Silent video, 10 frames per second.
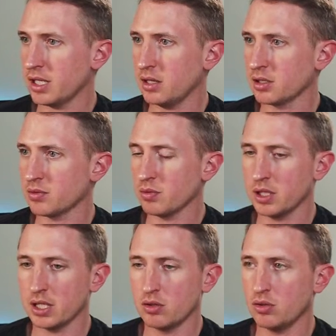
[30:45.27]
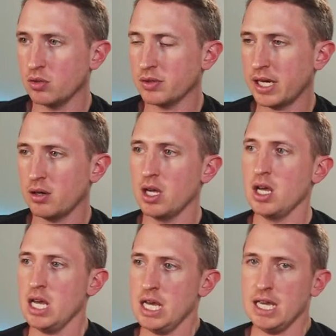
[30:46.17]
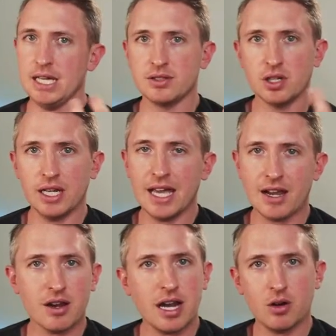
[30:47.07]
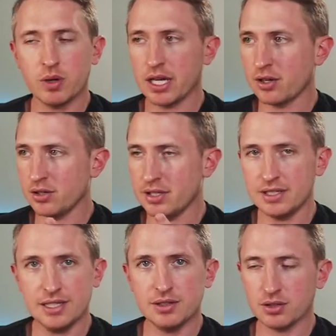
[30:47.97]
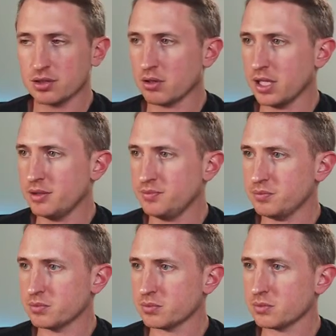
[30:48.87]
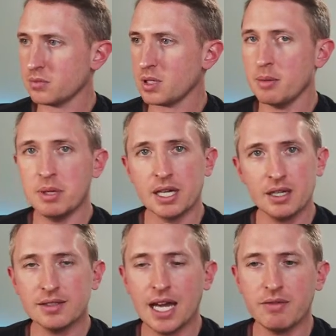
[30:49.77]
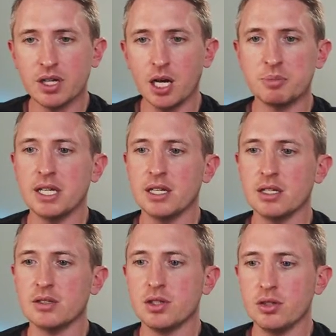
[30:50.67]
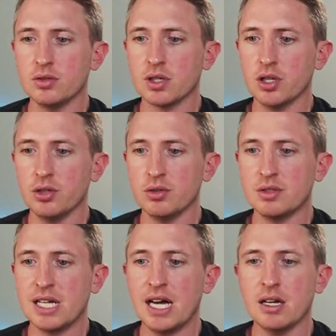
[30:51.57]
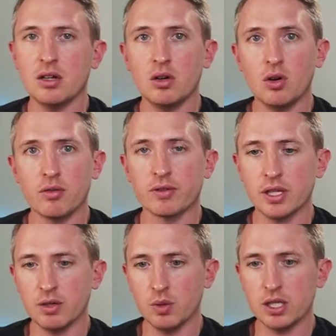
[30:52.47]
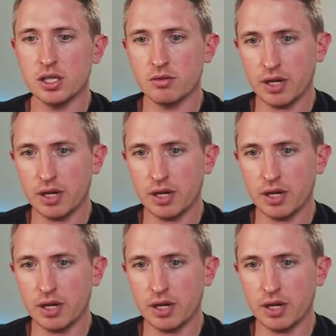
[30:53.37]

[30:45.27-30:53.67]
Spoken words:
That looks really cool. Now it's going to error out when I go to the details screen because I haven't updated it to use our new tile overlay widget.